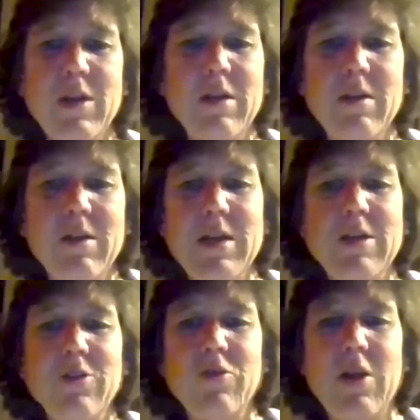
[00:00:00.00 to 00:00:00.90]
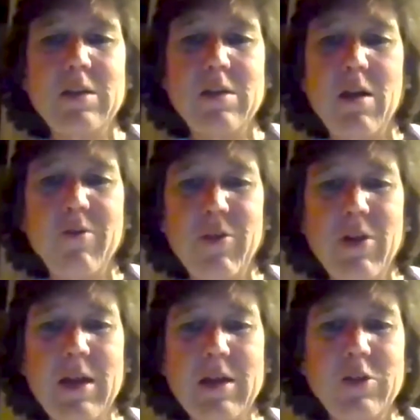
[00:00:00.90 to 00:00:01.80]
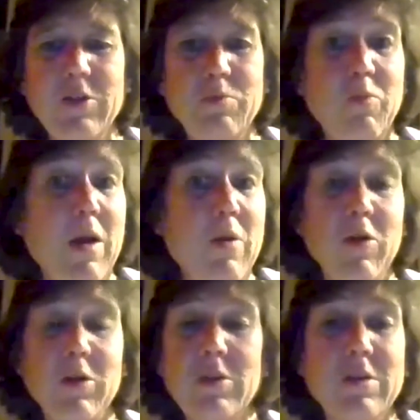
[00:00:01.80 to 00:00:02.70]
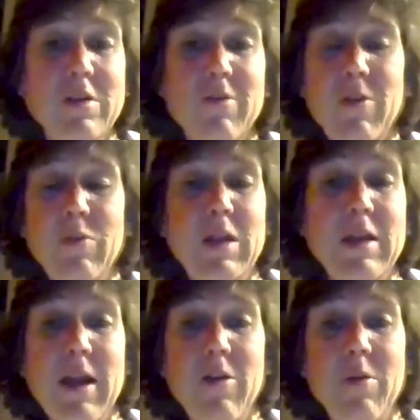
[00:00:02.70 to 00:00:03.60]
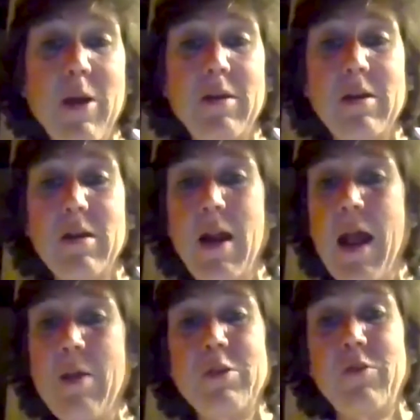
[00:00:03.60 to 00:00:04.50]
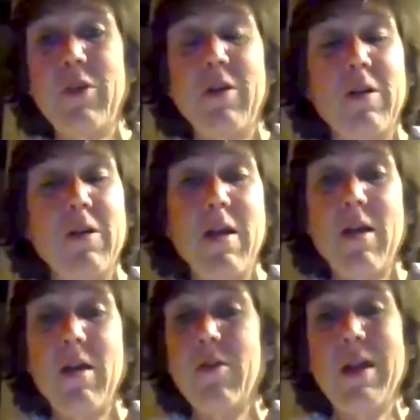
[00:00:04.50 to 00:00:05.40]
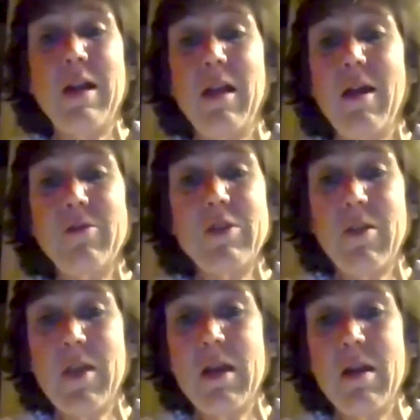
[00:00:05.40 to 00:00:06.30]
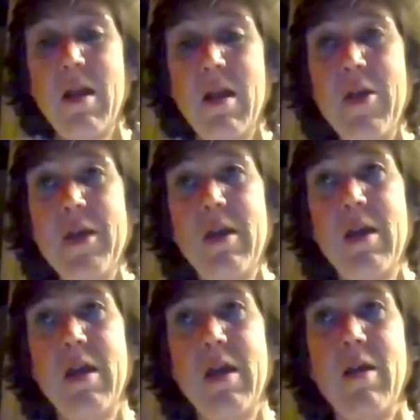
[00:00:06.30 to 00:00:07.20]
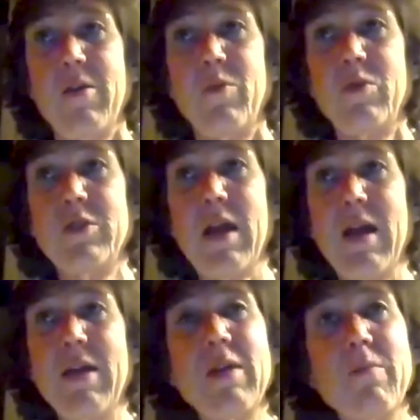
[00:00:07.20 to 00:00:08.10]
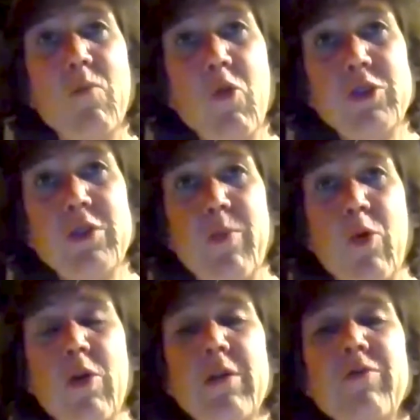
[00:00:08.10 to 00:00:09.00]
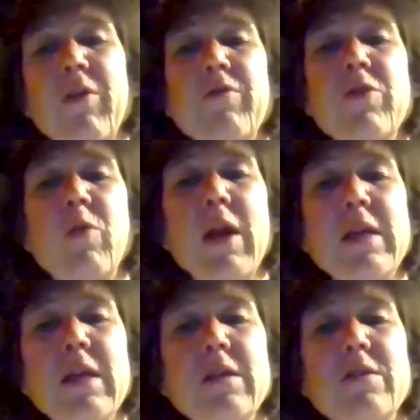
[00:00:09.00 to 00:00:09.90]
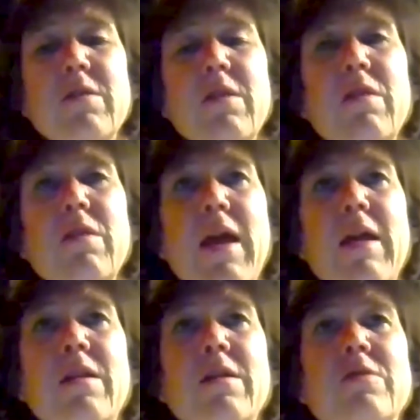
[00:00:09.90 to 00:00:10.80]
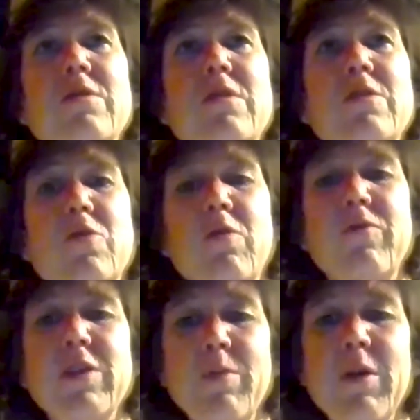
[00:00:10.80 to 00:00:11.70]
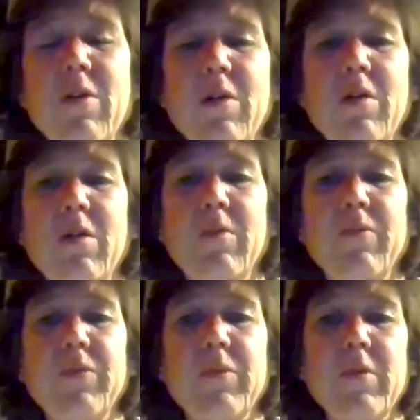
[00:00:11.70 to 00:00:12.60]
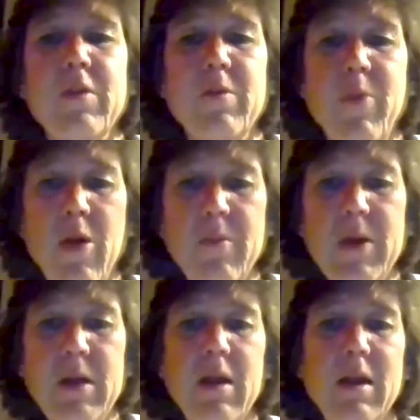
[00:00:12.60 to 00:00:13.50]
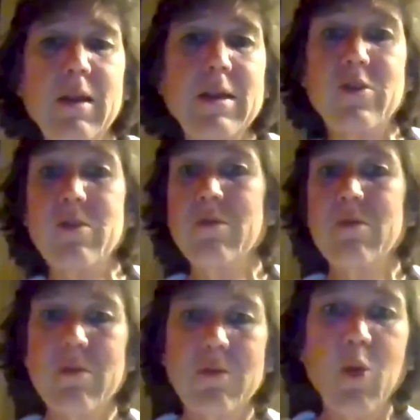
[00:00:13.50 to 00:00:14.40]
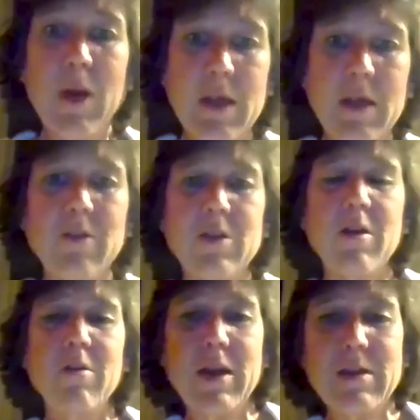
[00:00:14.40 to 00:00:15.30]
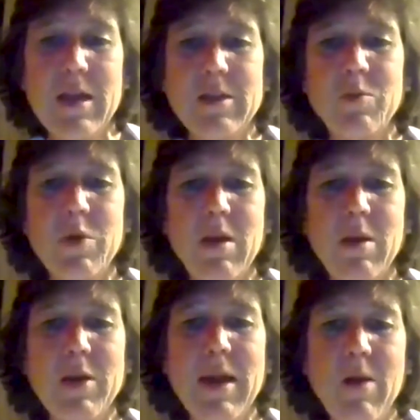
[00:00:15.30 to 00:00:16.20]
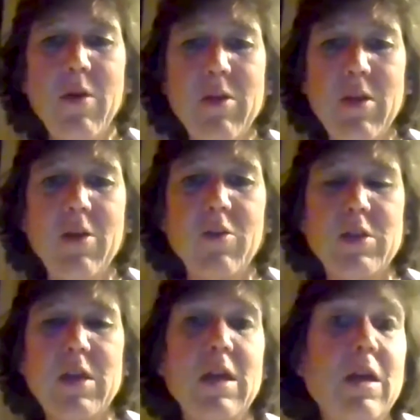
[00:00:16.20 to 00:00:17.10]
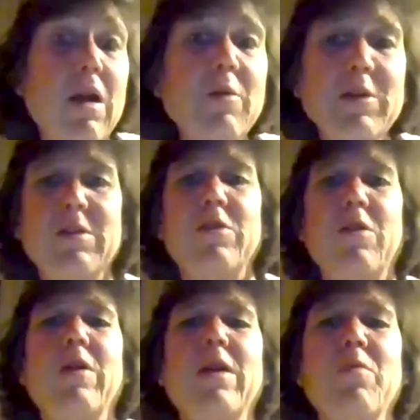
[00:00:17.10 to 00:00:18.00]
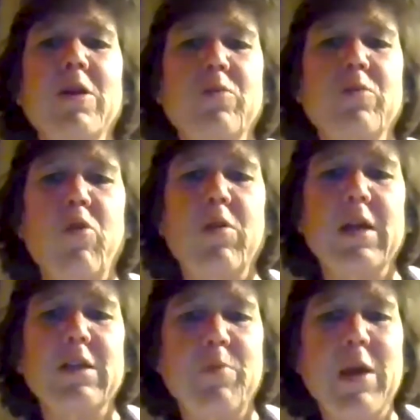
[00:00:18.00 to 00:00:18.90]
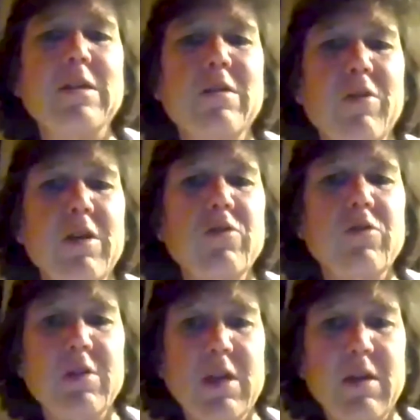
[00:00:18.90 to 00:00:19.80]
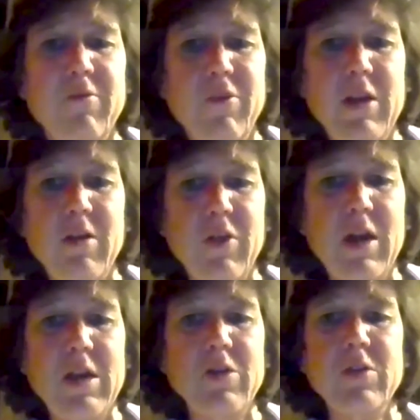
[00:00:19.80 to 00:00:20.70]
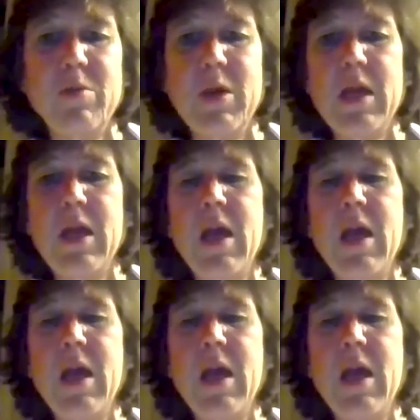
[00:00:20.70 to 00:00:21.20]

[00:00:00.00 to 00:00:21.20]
done the tenure track stuff. And I worked on stuff I really cared about in an atmosphere that I loved, and that was, I think, more supportive of new ideas than the sort of typical department, at least 20 years ago. That dates me. I mean, now I think you're seeing economics is already a much more expansive and interesting field than it used to be.